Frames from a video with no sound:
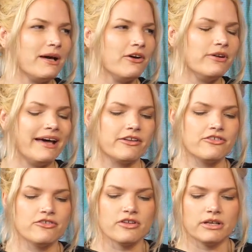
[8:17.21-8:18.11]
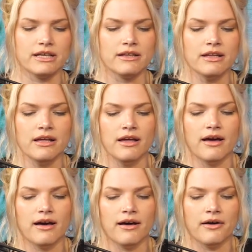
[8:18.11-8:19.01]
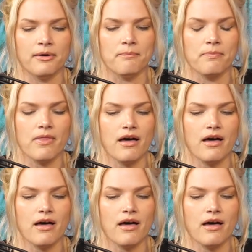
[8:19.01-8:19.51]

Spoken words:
my own attitudes on it. And